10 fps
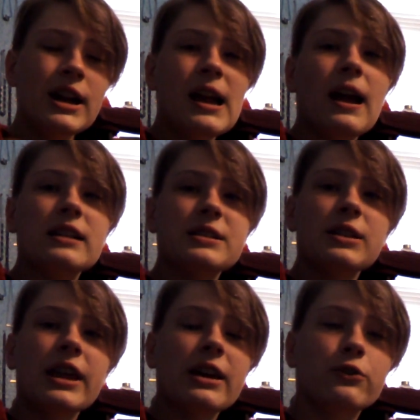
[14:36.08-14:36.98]
uh
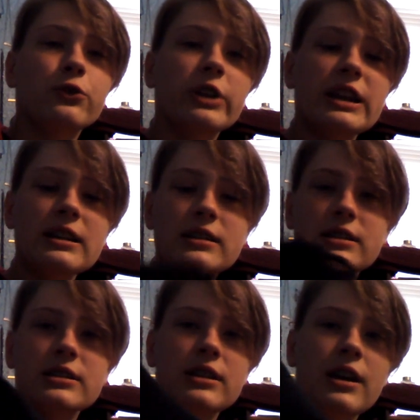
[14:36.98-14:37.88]
it's
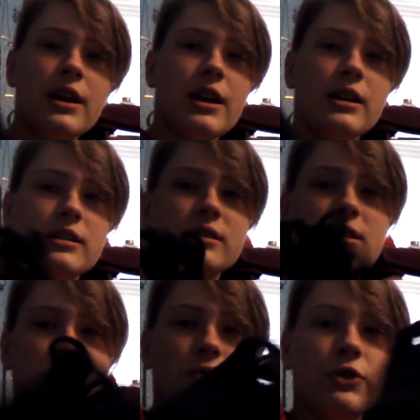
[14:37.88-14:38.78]
like a
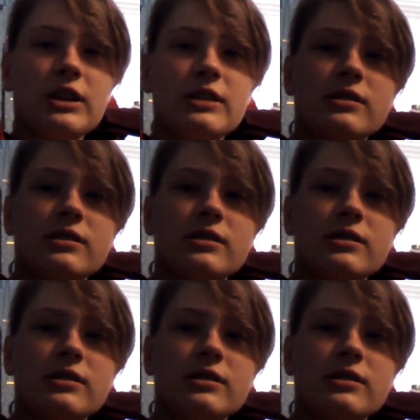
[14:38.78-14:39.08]
fleece and